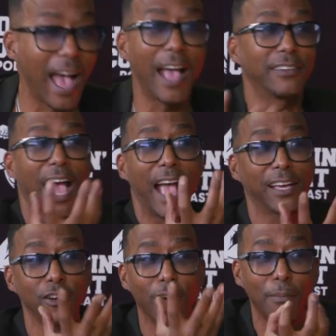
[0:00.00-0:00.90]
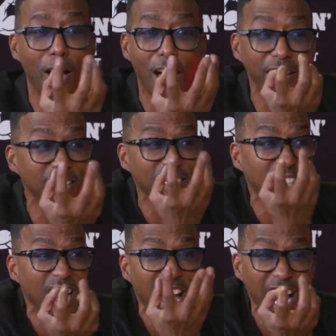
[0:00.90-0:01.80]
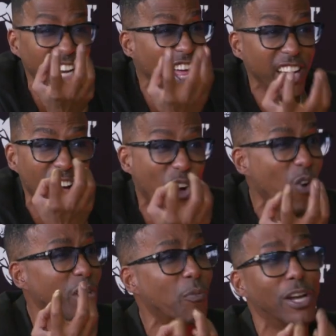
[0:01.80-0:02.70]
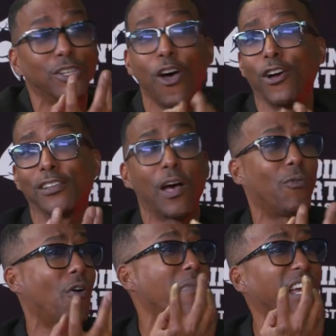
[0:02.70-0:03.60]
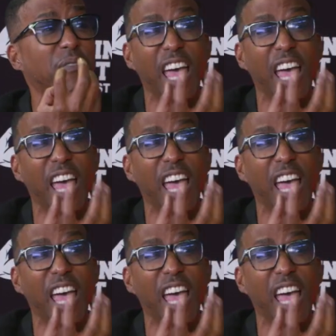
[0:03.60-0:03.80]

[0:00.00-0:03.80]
I can grab an audience and hold them as long as I want, make them